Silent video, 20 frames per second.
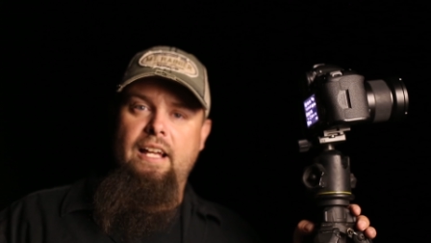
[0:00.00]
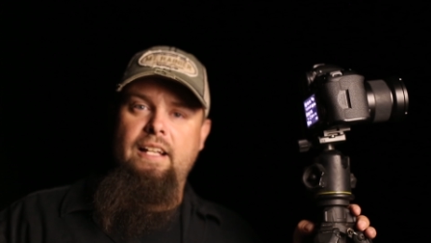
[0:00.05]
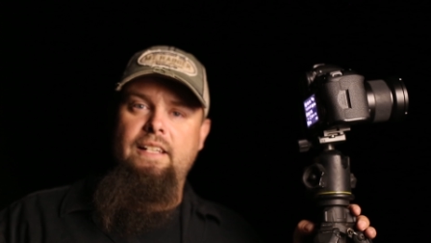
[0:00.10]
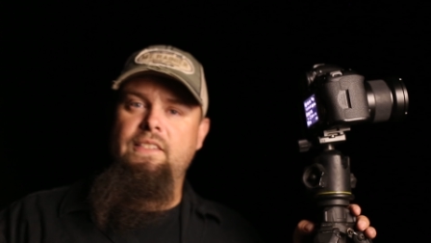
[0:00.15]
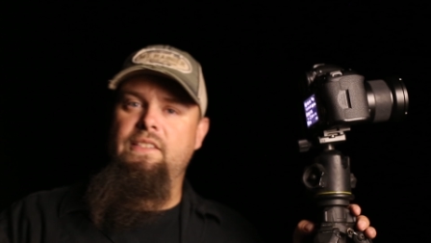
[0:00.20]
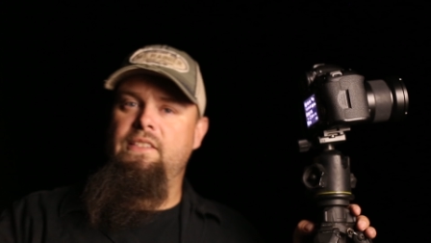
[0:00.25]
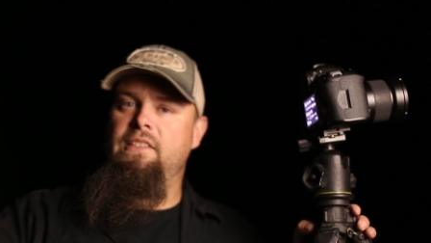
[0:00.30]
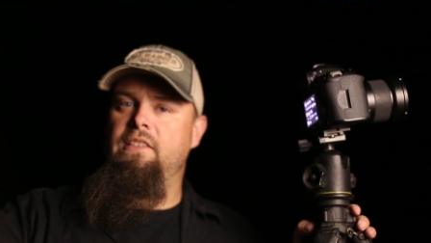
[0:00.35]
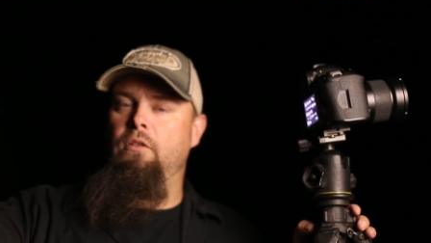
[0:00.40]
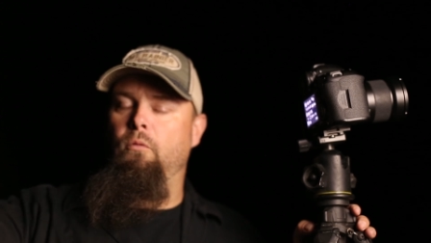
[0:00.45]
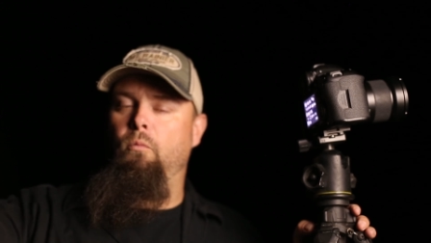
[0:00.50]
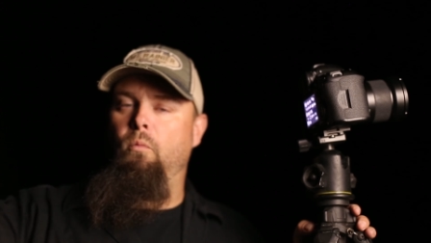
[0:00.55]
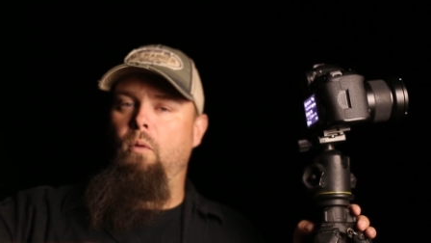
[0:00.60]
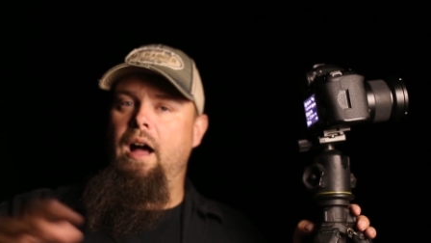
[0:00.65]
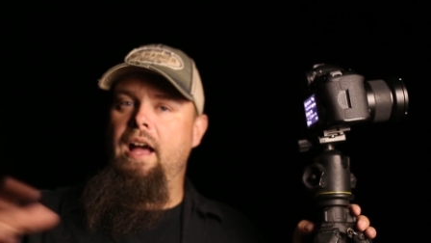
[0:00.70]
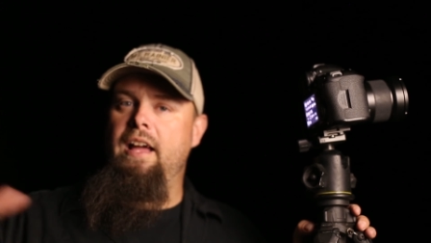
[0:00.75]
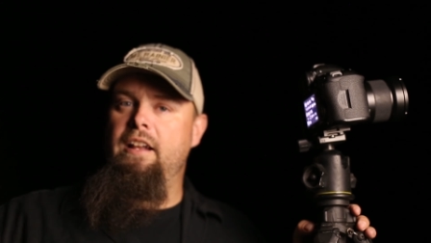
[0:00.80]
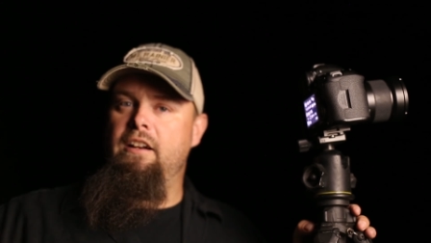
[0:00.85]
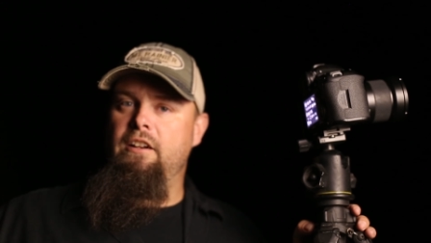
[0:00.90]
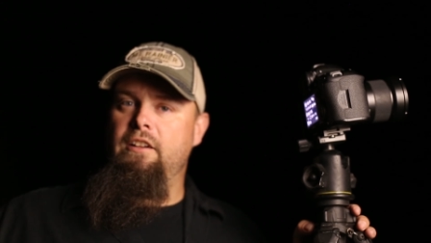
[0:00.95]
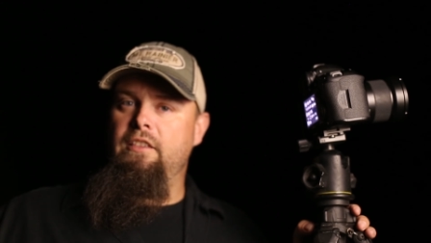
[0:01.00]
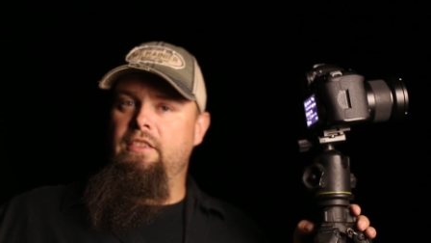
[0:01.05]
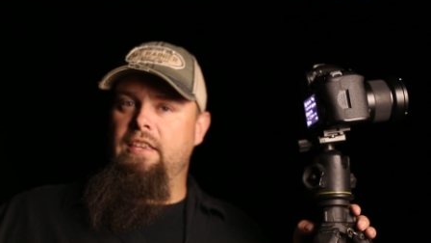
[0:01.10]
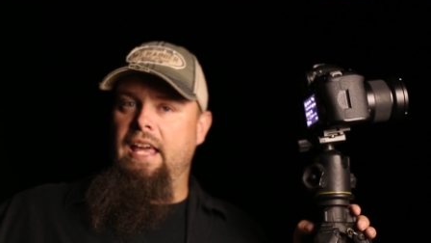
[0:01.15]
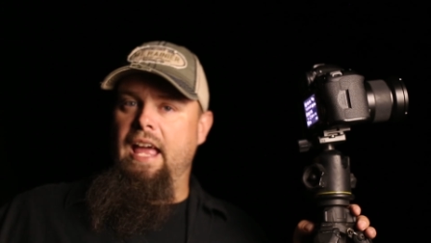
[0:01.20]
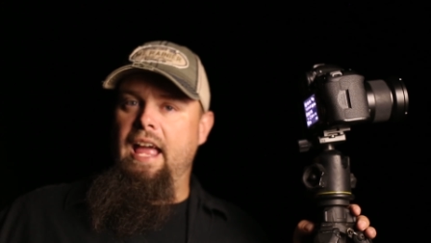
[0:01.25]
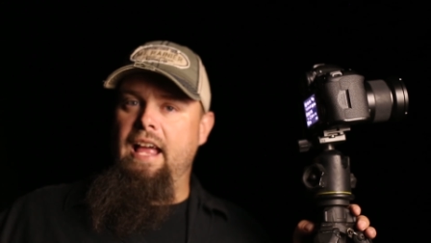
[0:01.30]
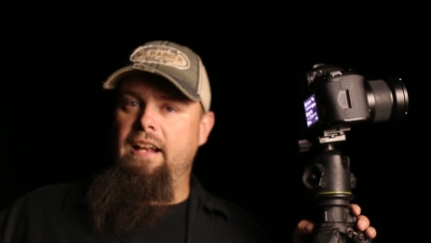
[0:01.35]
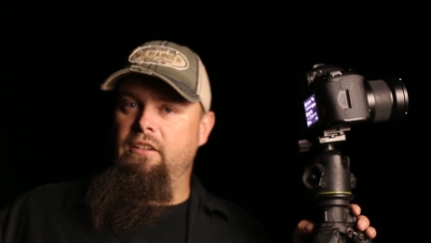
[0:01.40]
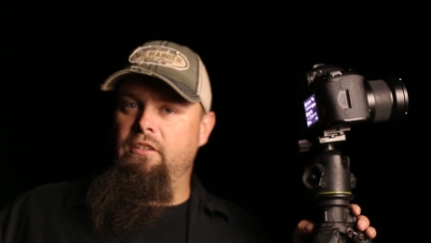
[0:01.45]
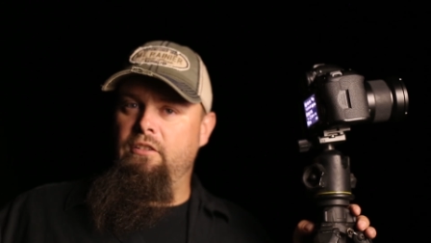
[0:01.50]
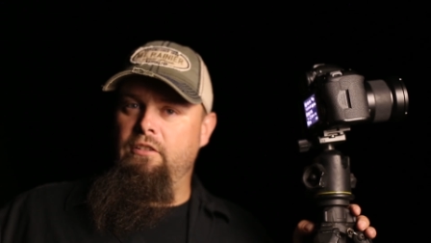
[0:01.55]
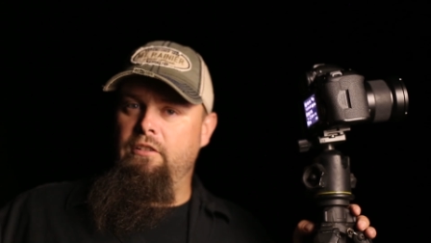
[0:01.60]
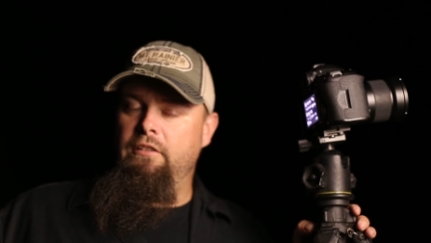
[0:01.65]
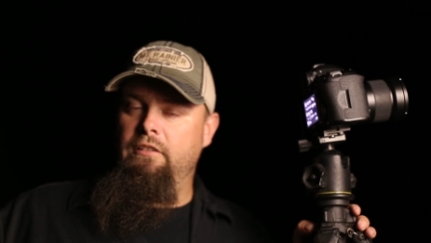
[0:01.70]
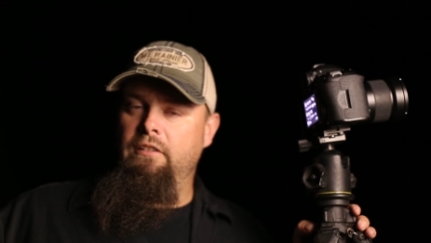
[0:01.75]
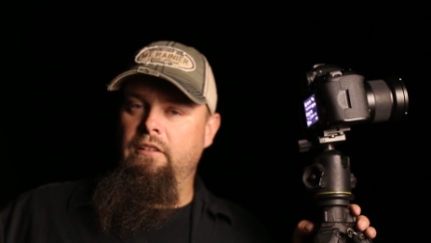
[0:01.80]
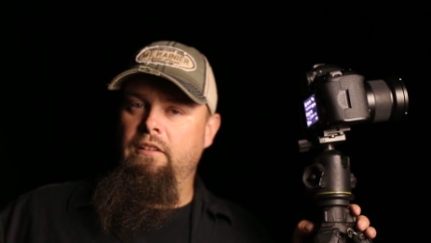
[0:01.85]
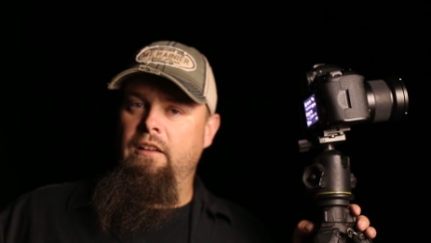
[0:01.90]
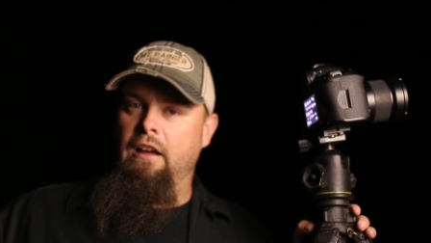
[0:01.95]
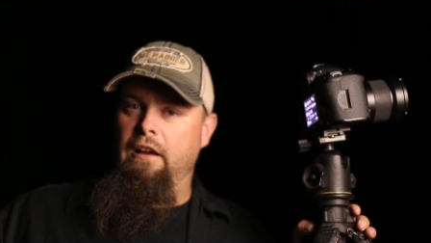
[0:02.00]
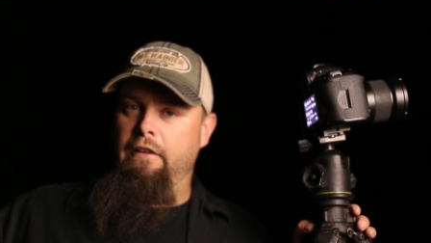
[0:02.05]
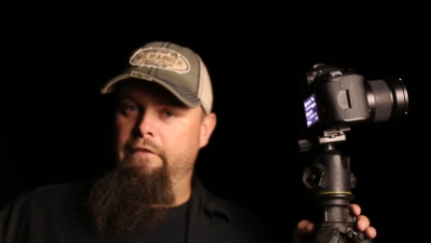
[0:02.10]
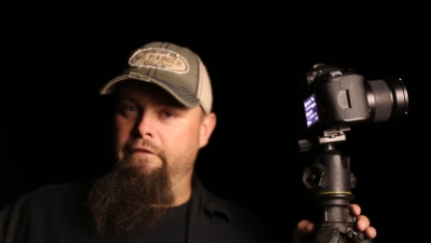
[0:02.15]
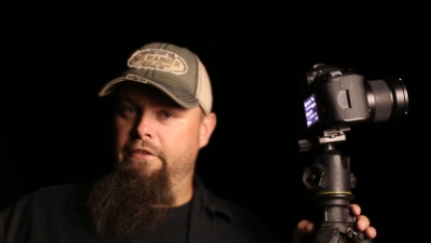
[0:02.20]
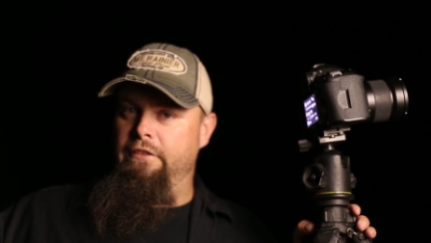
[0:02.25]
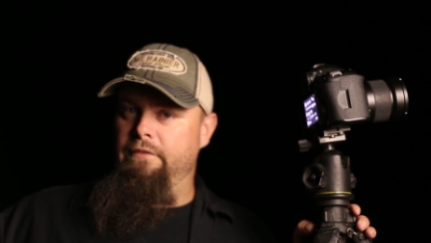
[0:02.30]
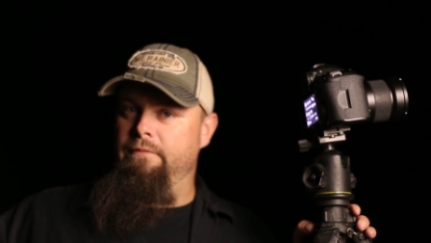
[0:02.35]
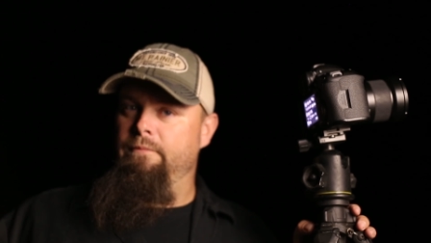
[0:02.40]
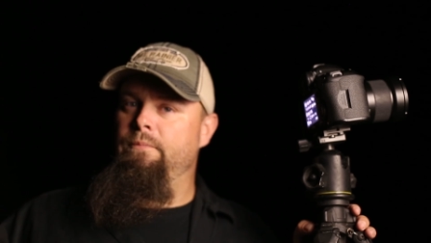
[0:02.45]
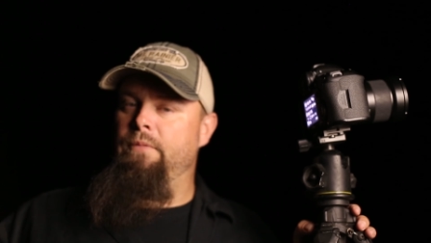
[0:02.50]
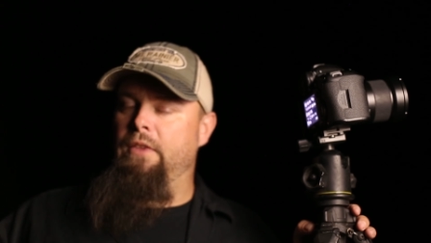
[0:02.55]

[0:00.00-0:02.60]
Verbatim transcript: lens the wider the angle of